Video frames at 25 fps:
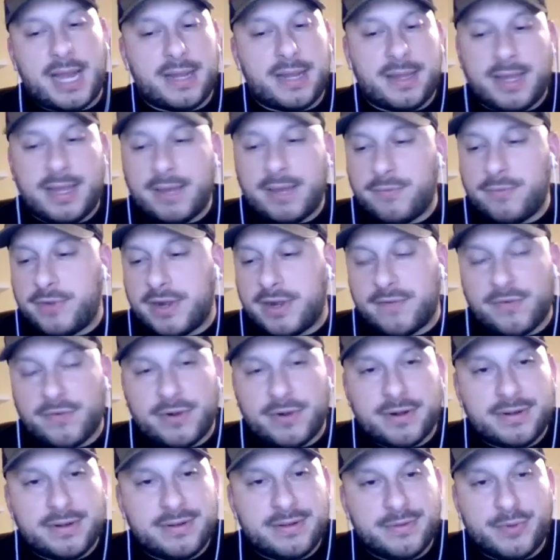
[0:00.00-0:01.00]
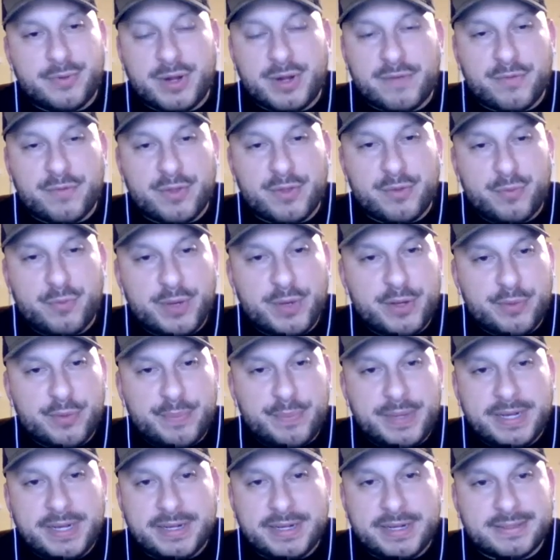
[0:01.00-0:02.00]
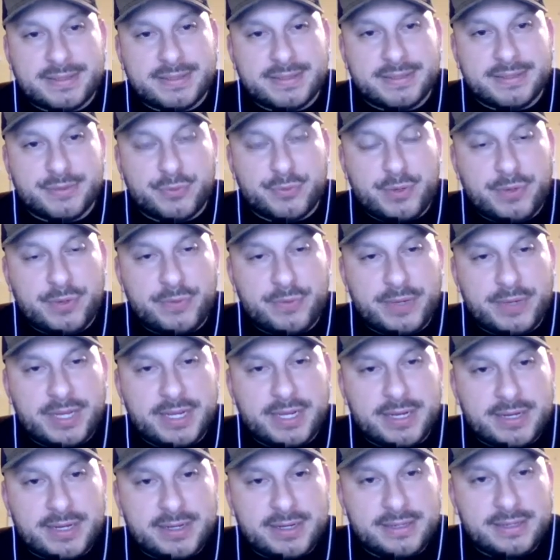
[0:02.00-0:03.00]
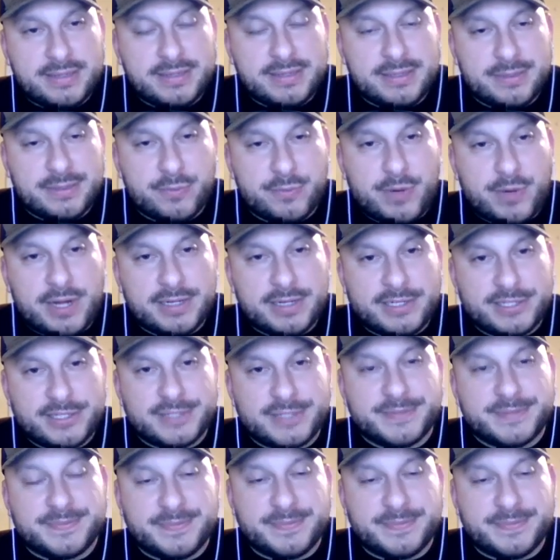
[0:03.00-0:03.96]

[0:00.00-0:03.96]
And then whatever the wheel picks is what we watch.